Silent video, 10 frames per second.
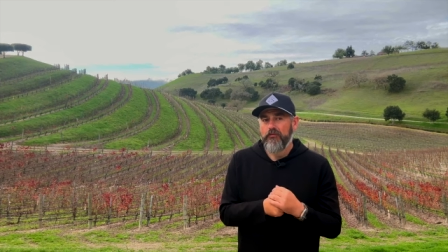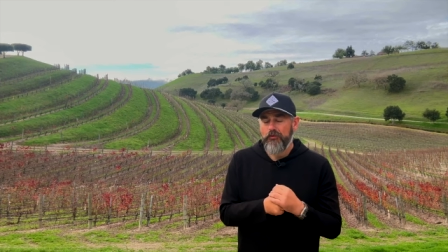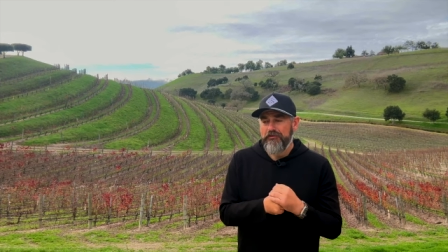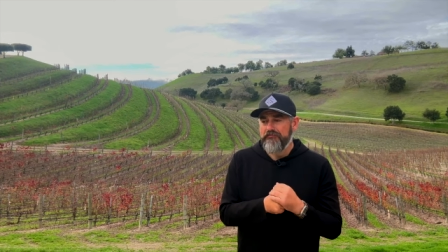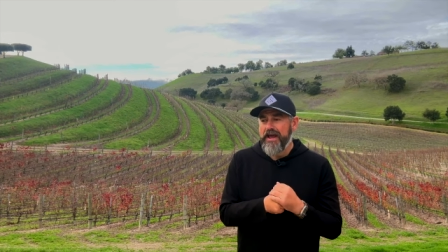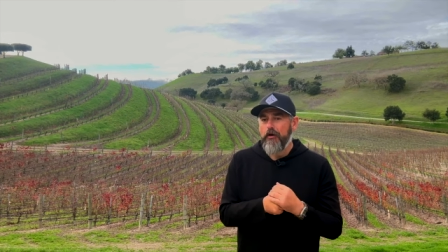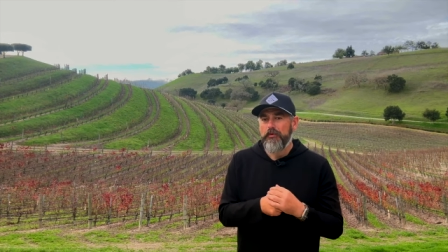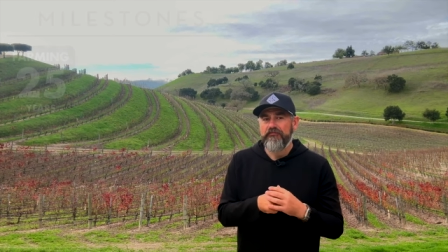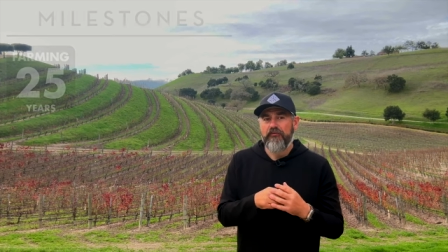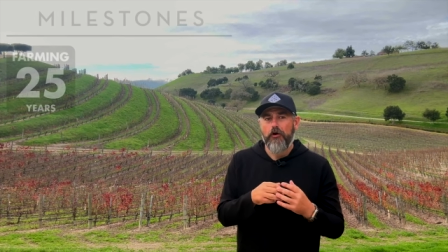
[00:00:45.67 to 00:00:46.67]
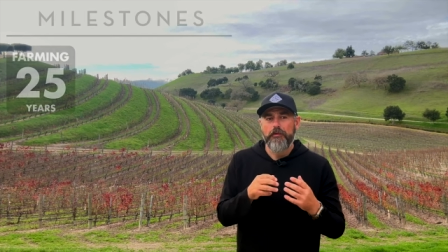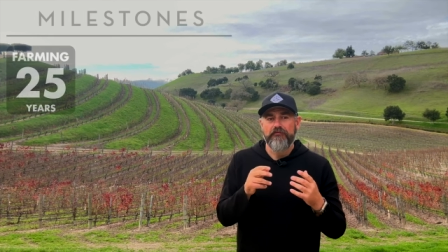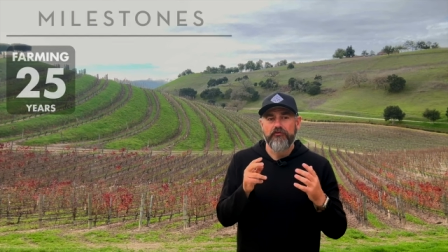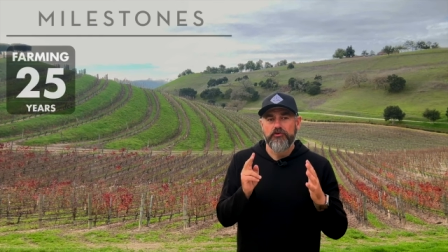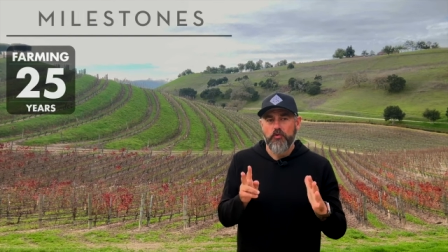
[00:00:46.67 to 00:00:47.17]
We have now been farming
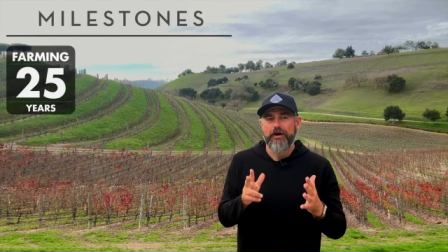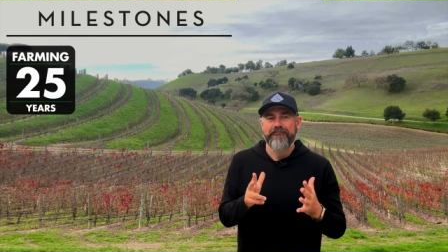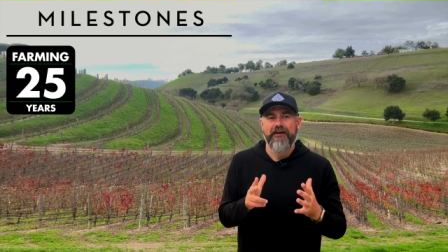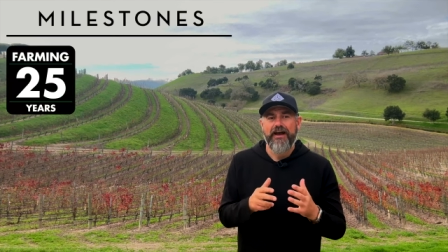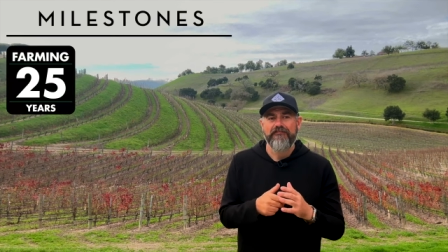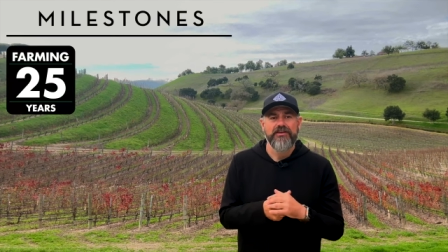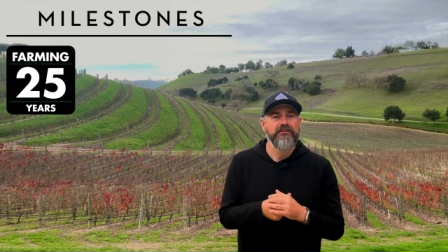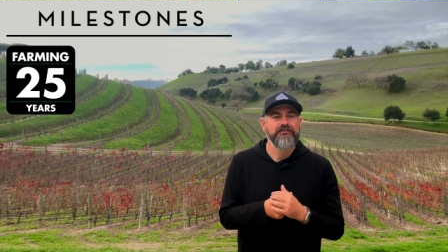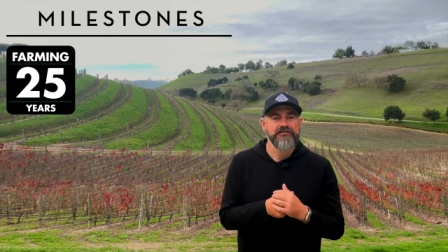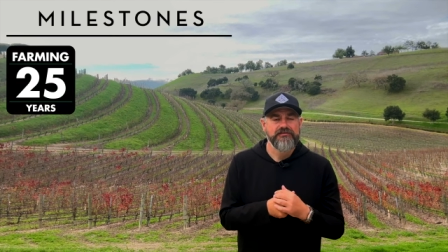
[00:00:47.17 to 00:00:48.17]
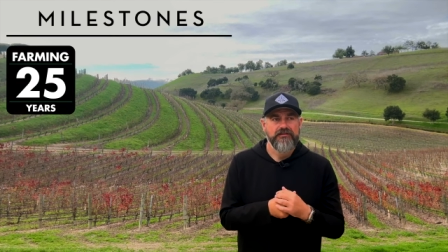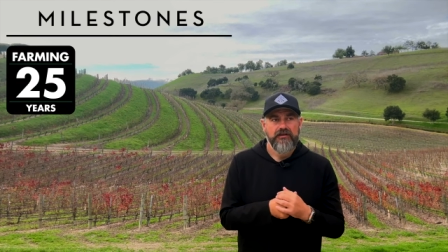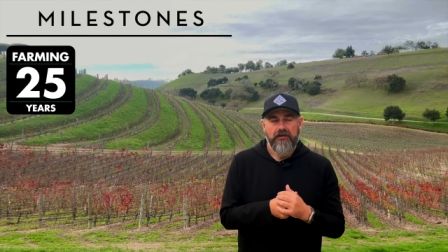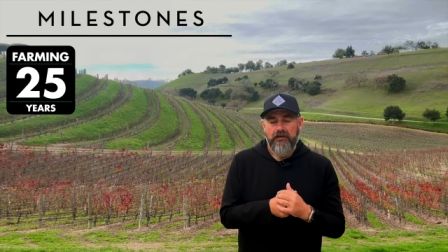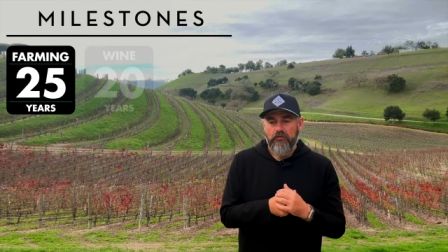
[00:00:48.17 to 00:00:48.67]
for 25 years.
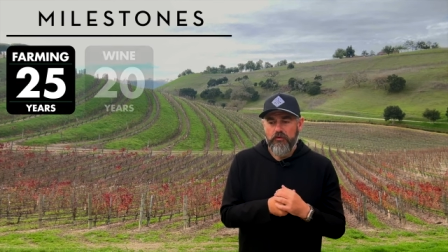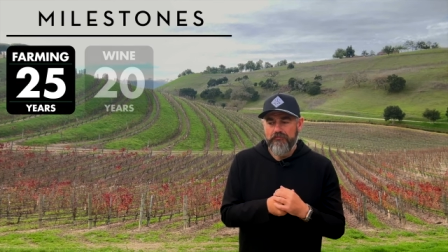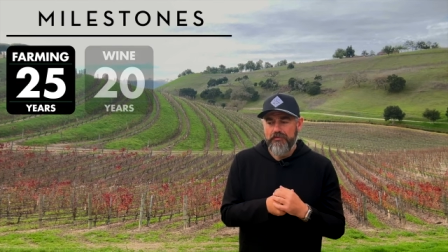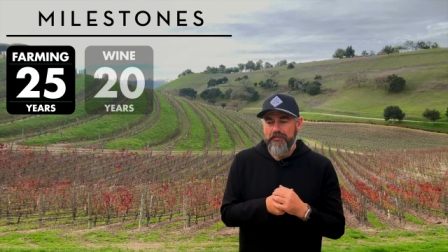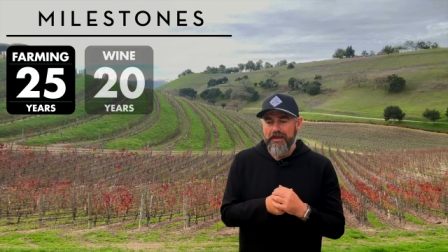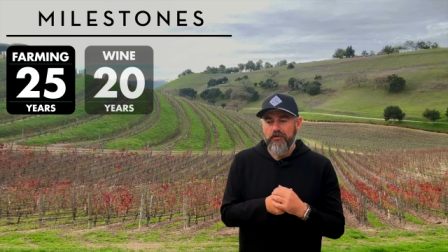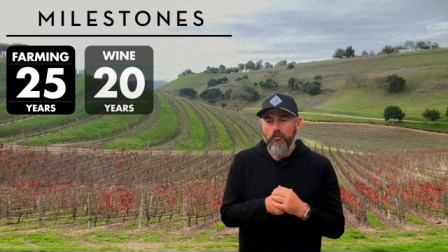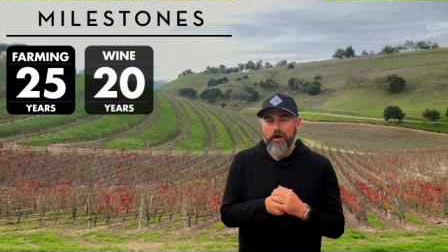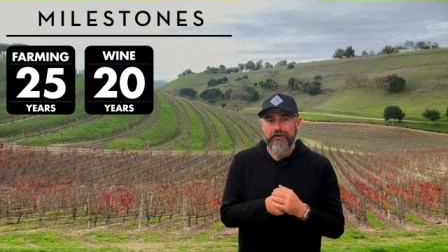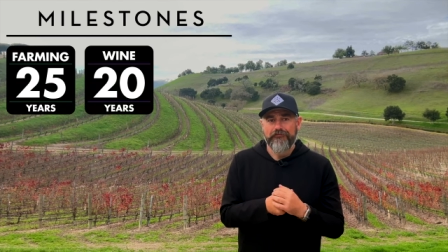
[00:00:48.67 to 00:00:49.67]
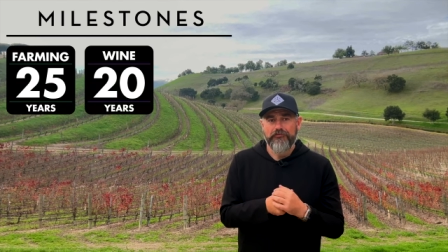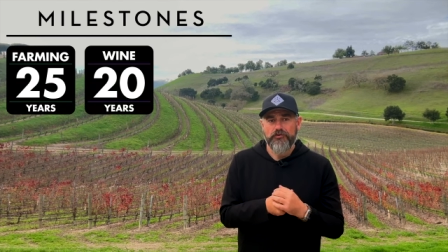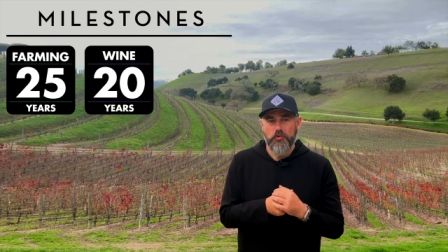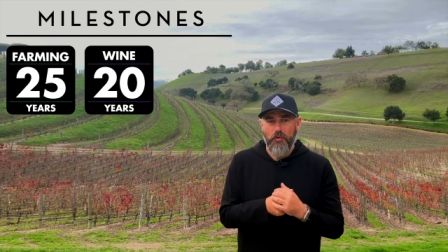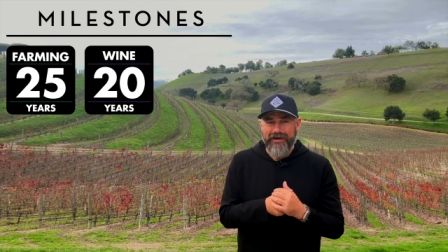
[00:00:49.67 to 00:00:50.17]
We have been making wine for
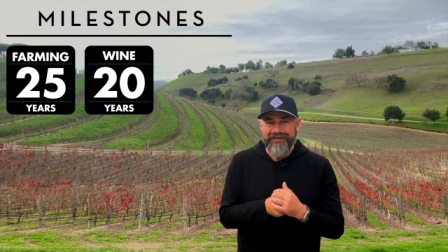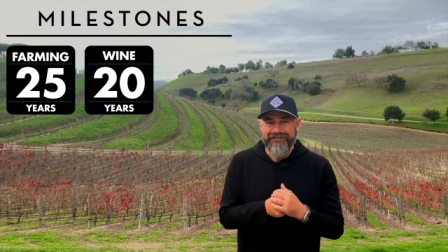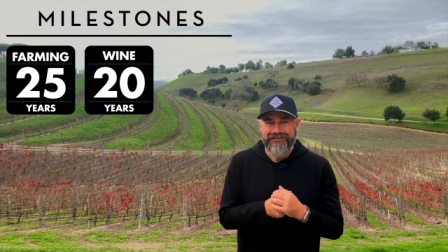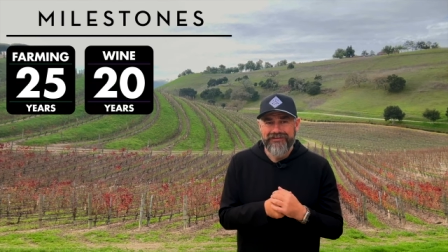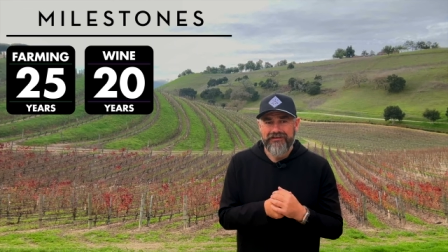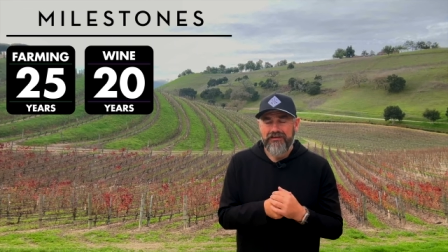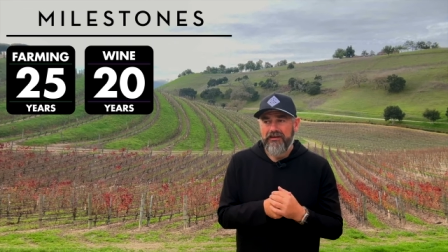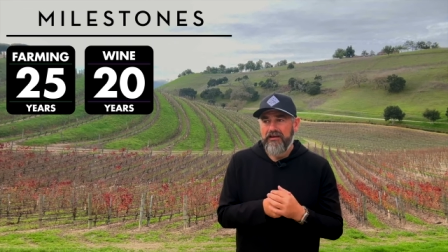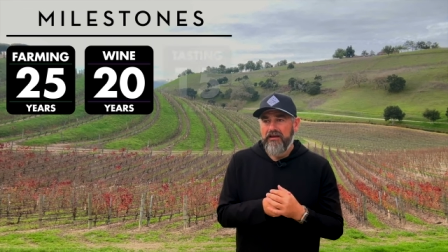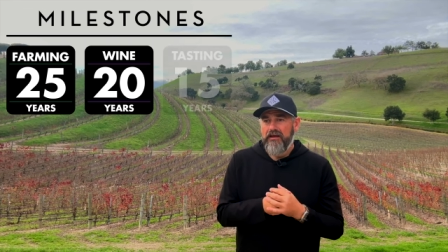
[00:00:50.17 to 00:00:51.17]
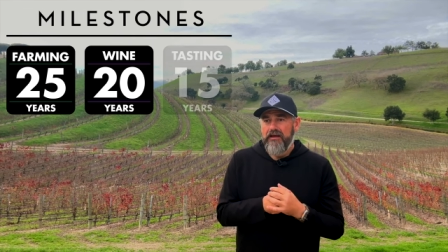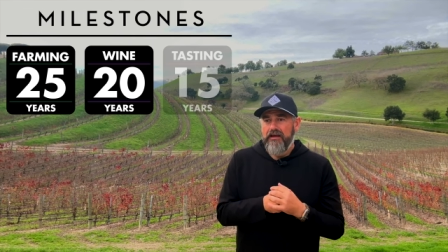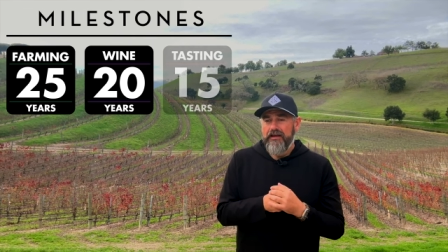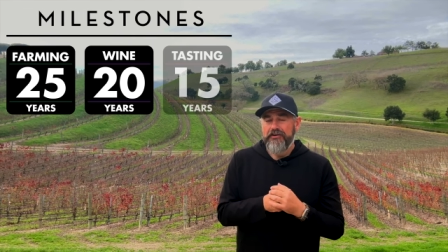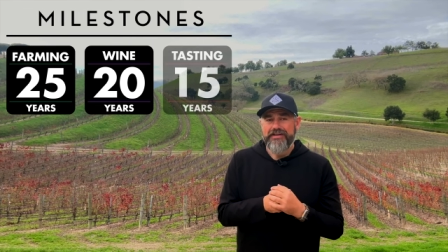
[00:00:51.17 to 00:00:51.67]
20,
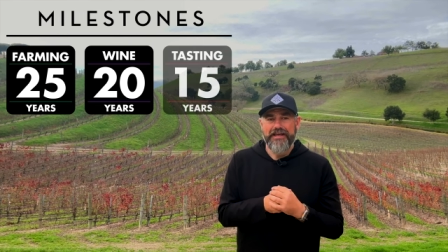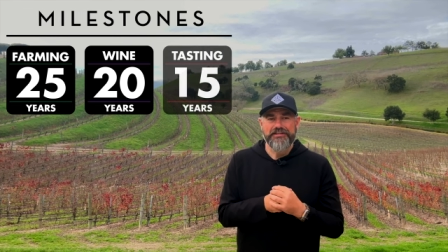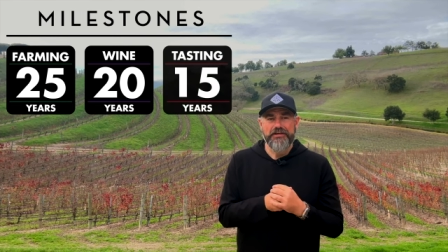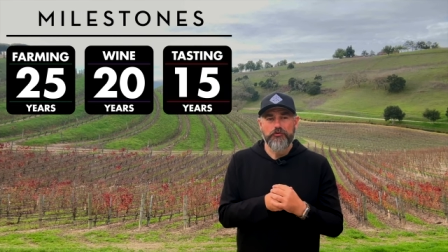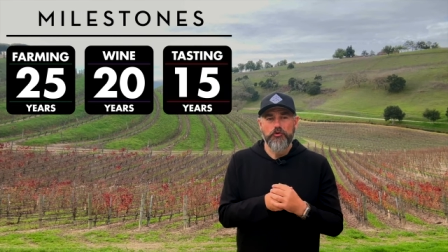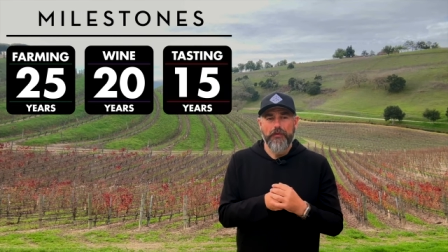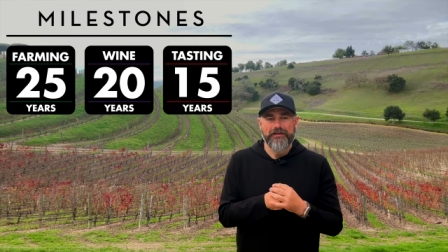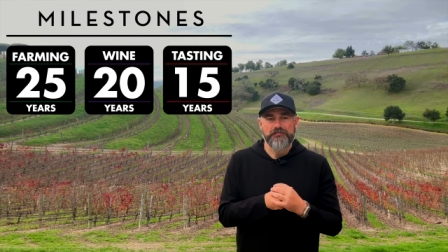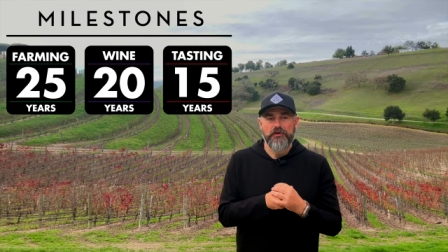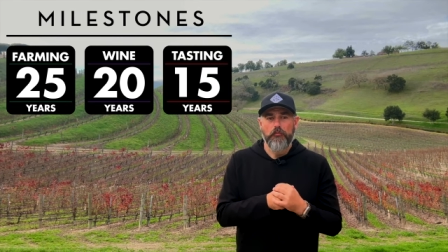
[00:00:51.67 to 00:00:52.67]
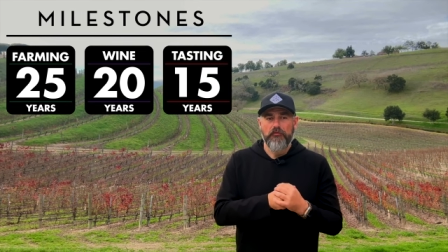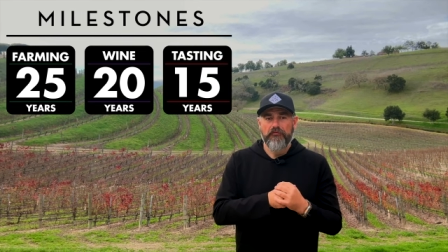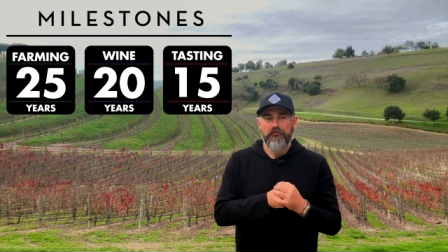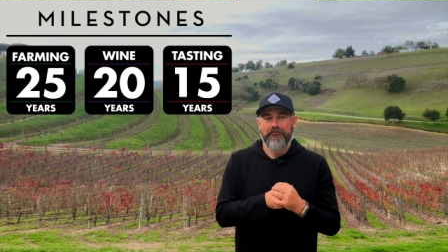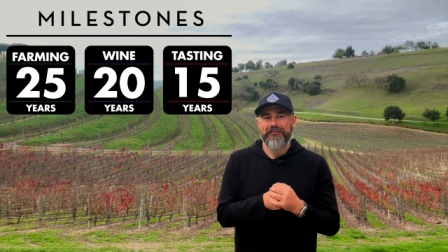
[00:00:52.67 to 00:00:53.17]
and our tasting room has been open
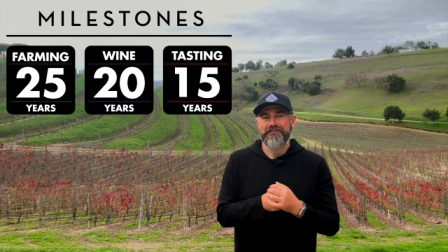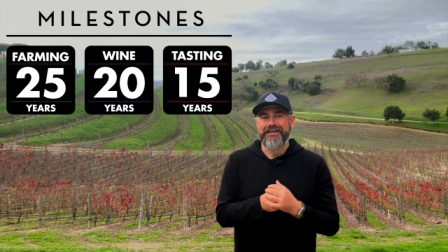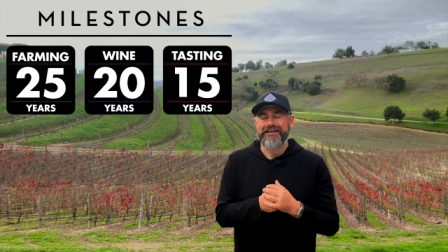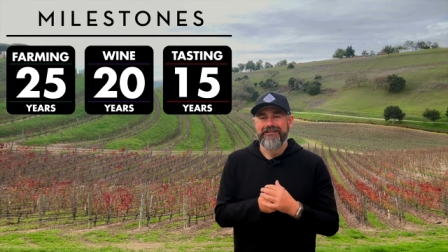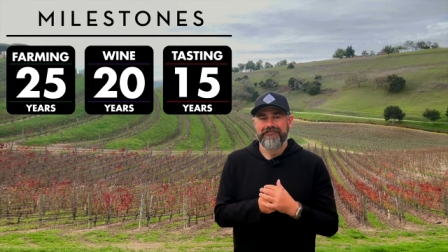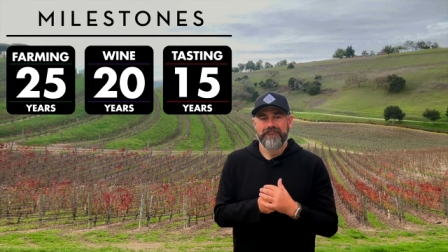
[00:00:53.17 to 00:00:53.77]
for 15.